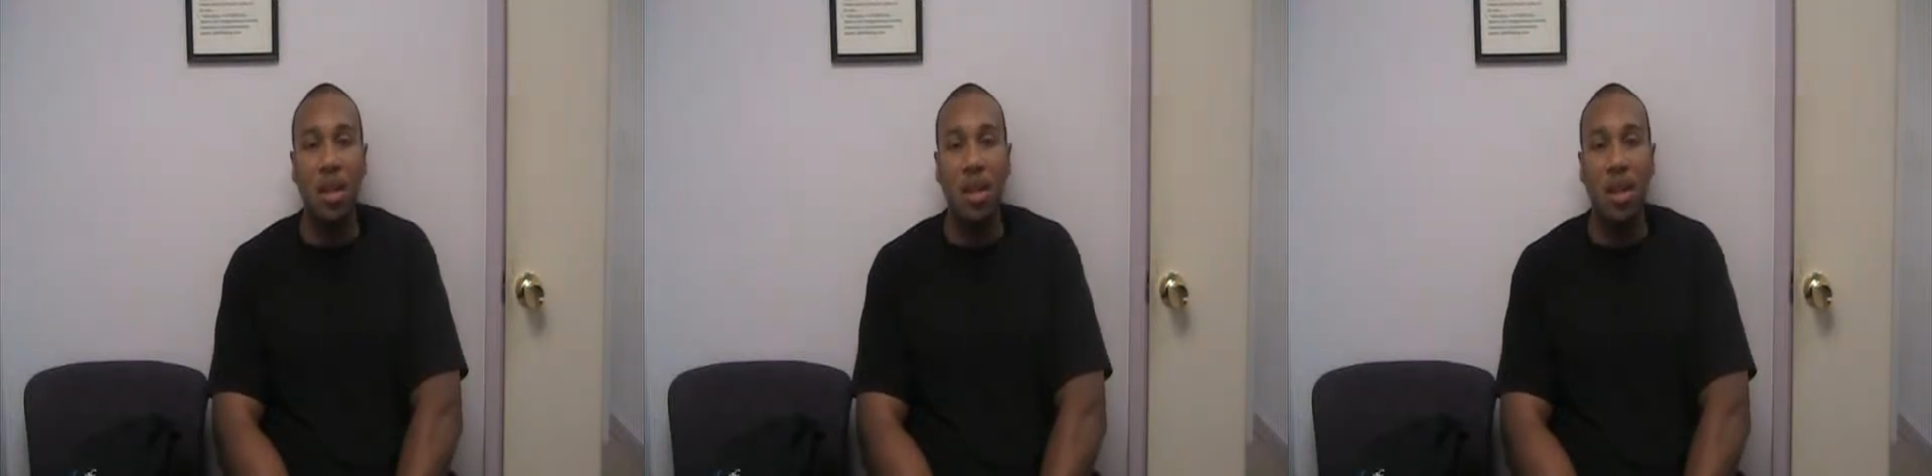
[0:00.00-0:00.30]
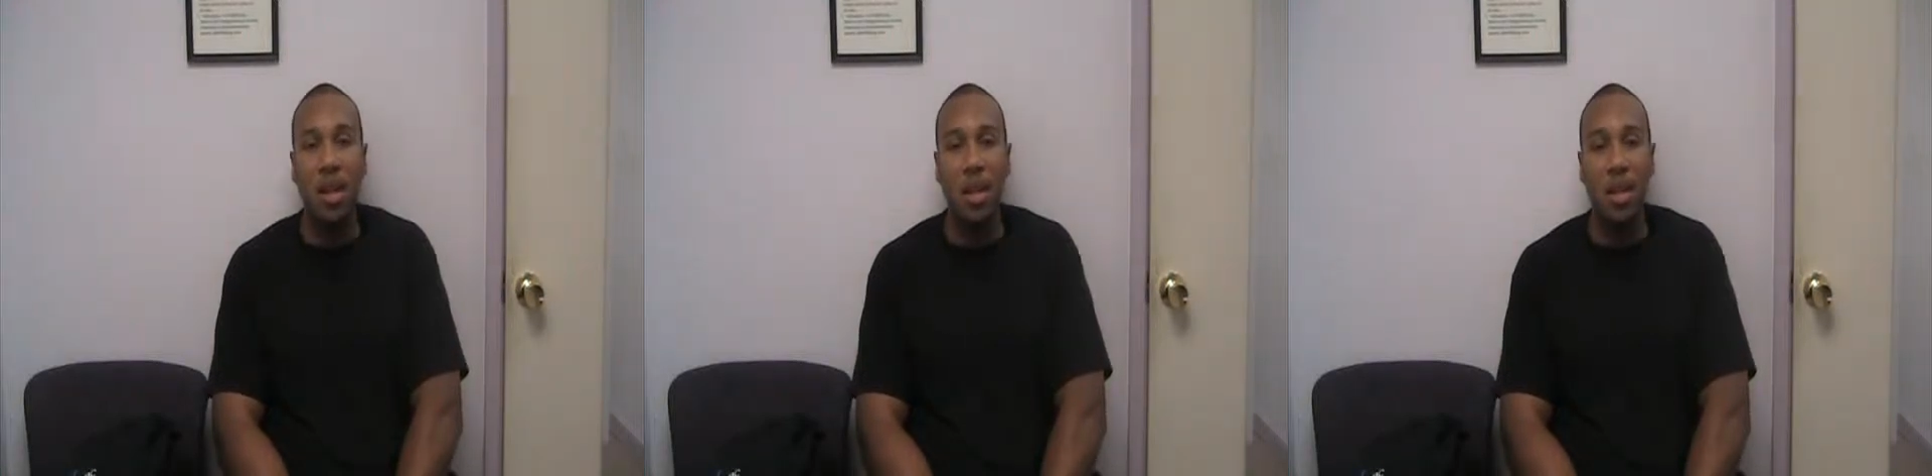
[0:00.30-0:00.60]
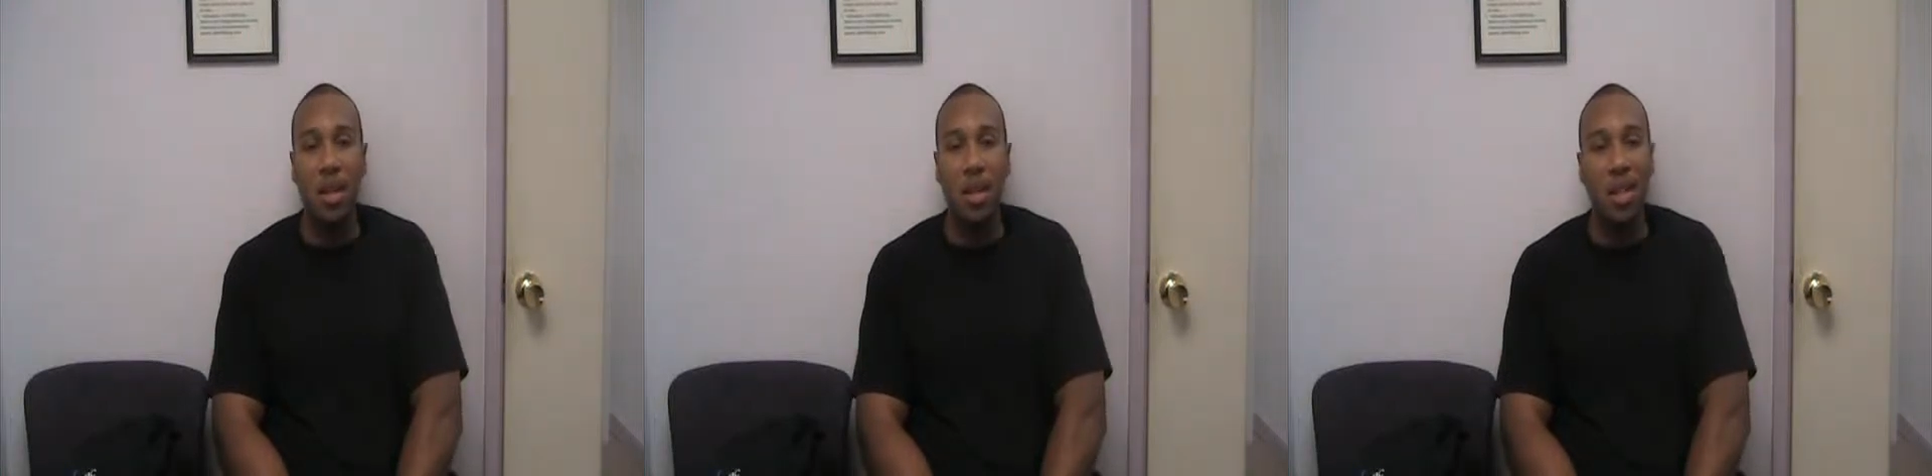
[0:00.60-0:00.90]

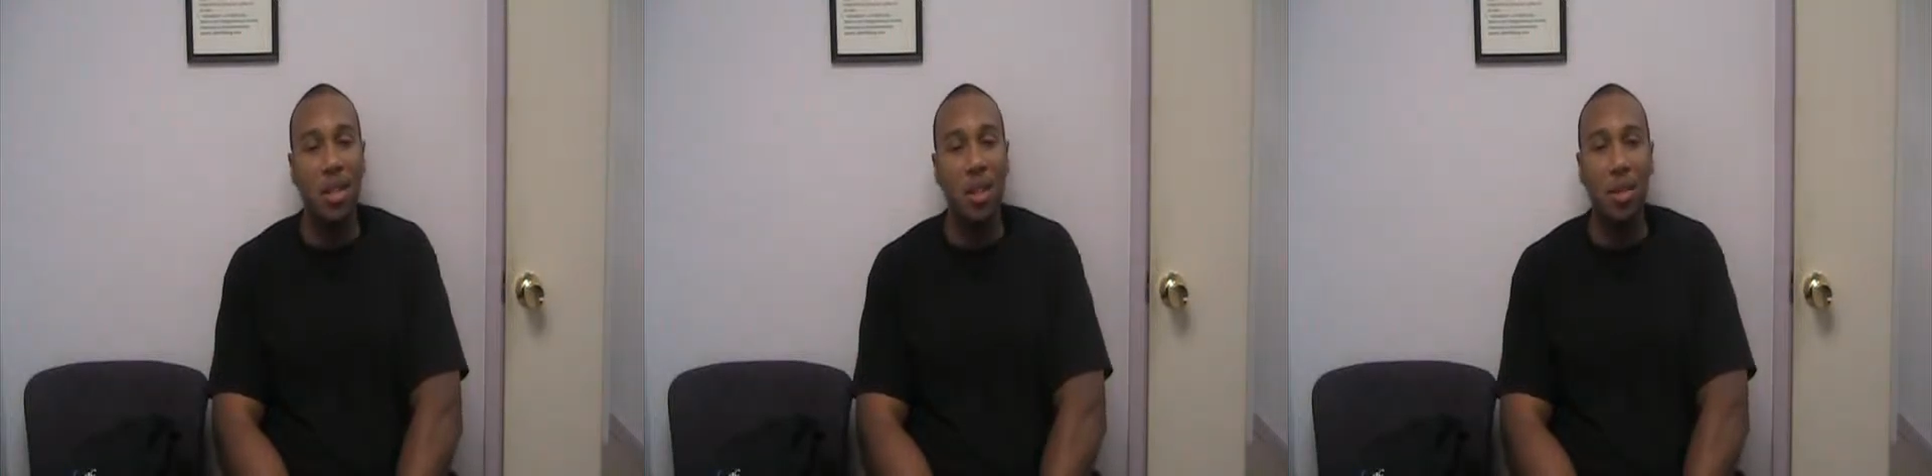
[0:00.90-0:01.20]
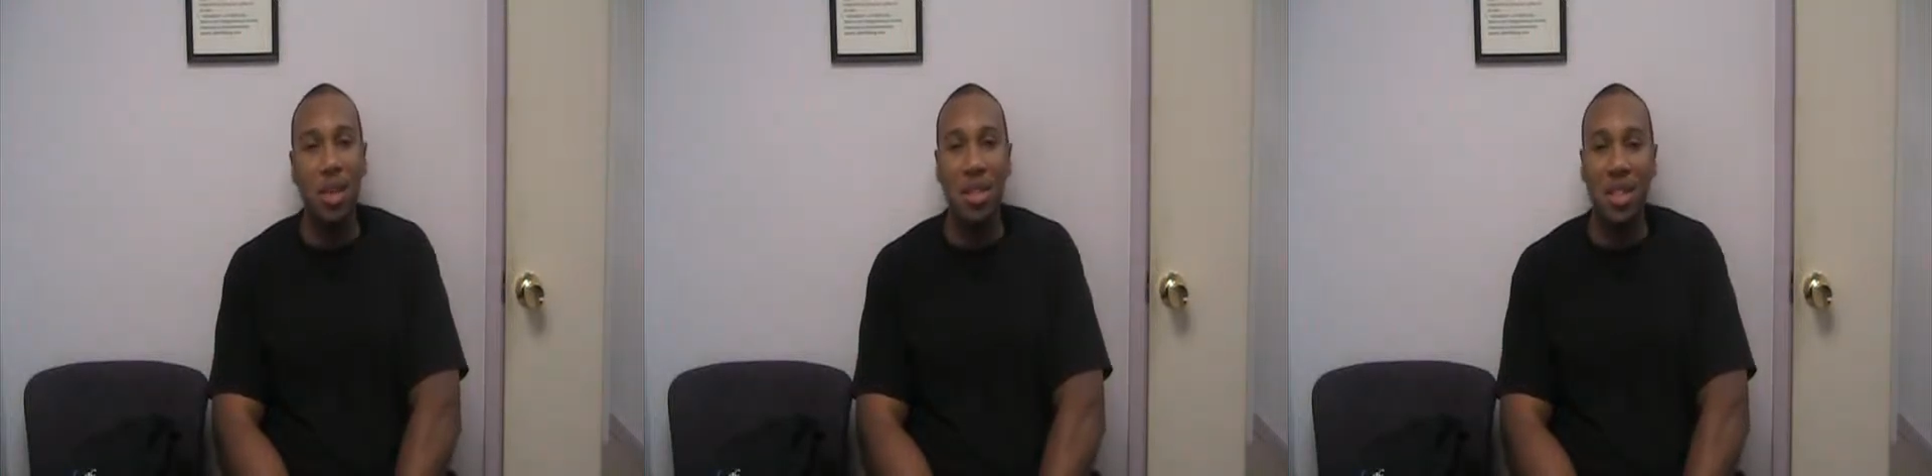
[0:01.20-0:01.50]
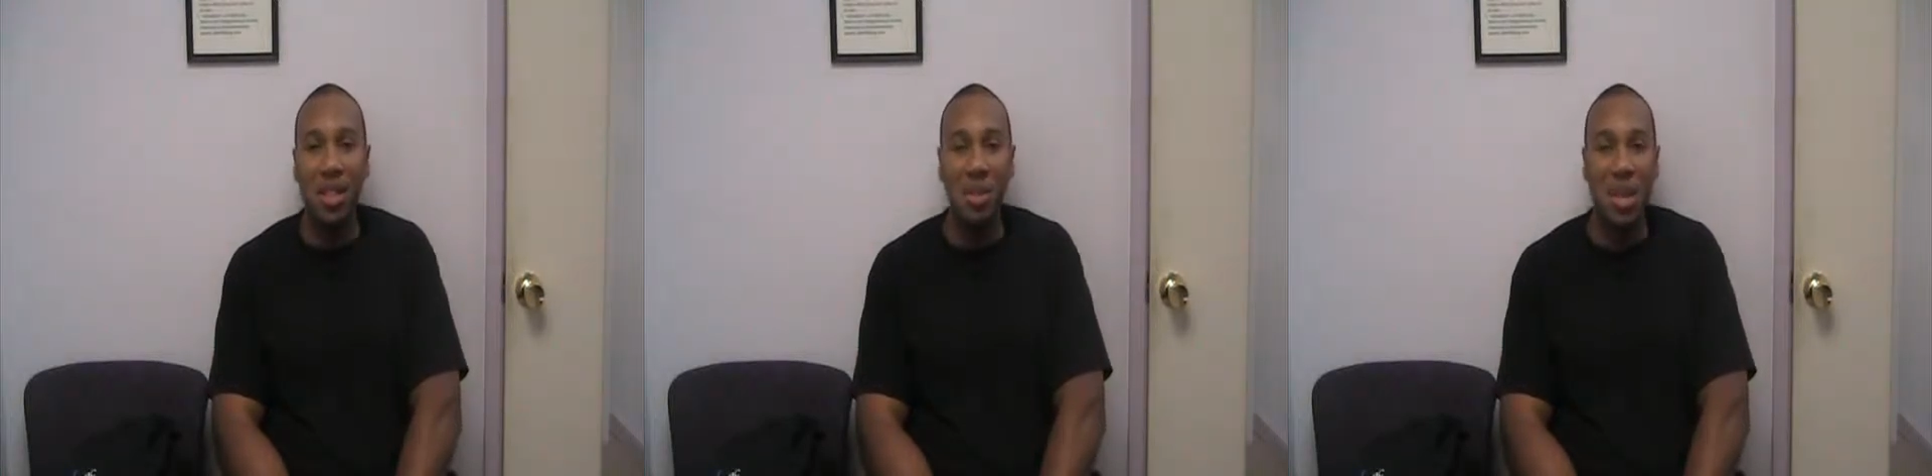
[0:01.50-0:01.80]
I didn't know what to
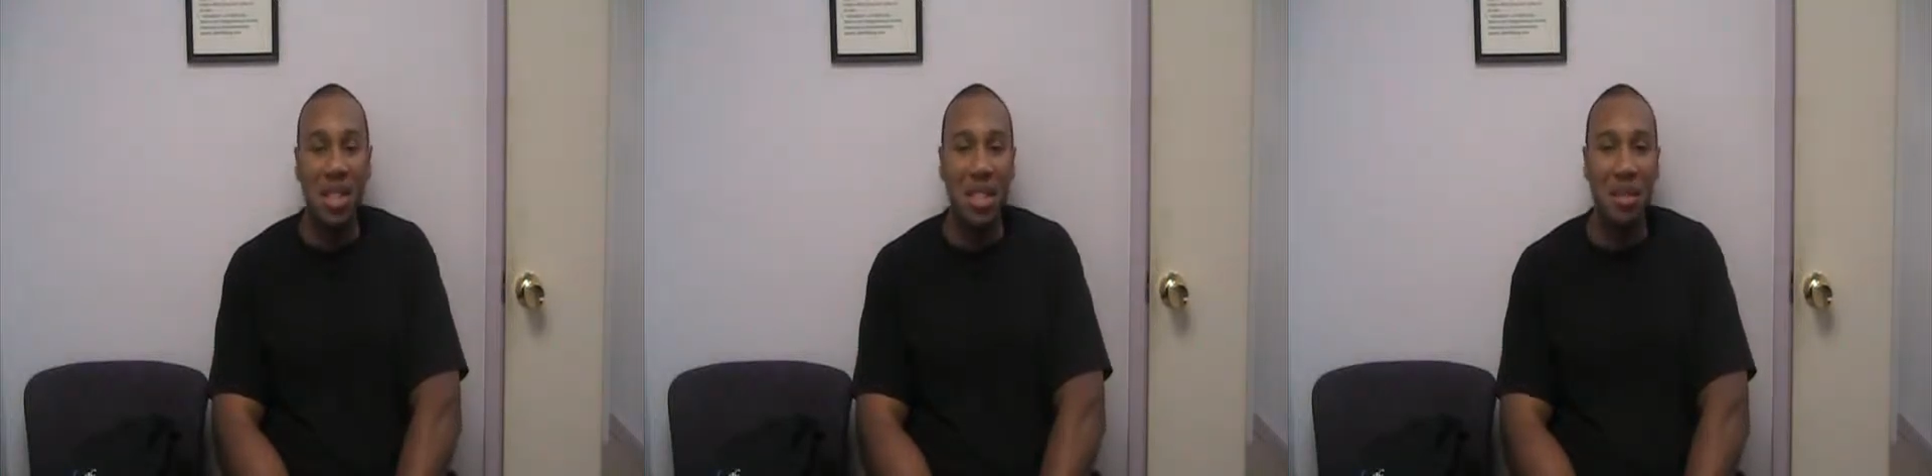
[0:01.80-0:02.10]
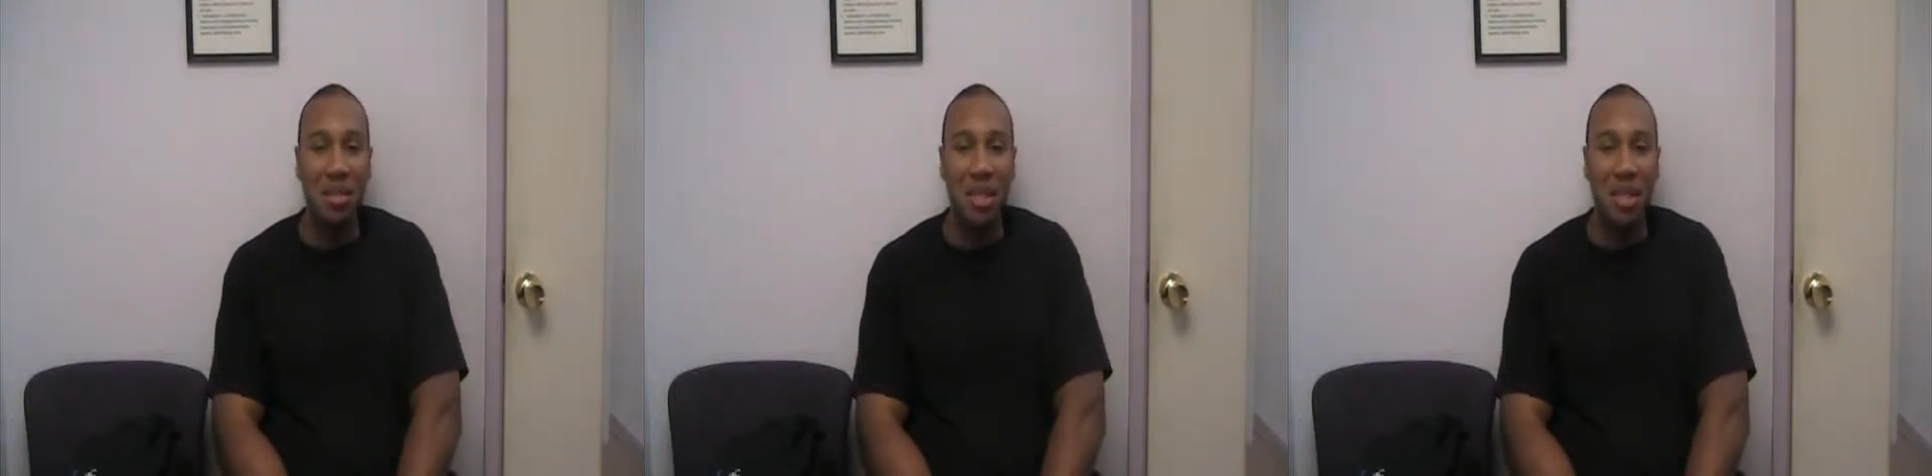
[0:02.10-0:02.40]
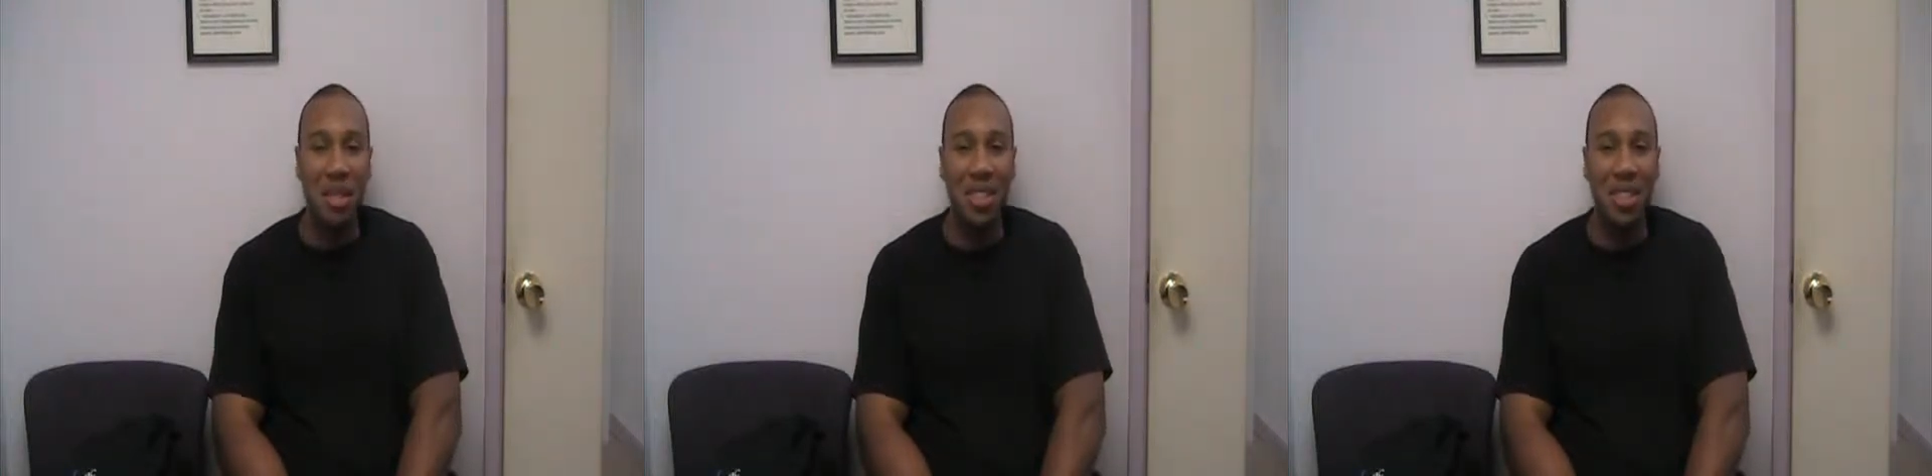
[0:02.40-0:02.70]
expect at
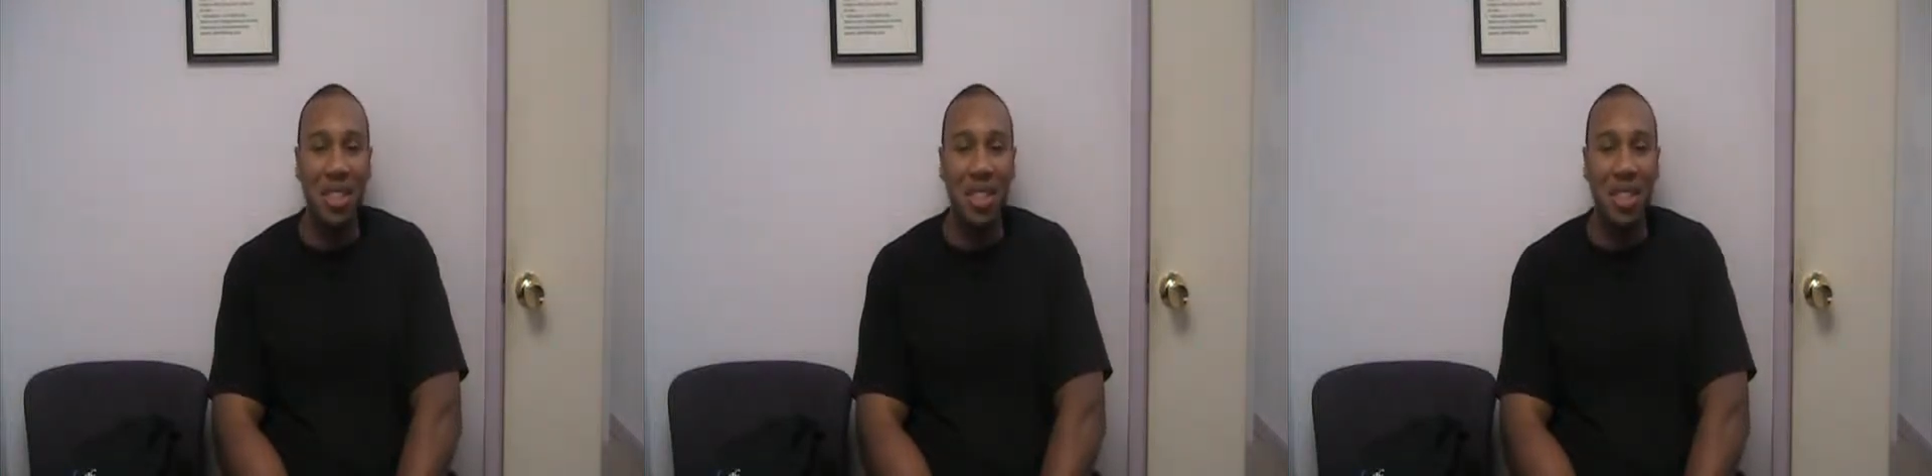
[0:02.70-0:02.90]
first.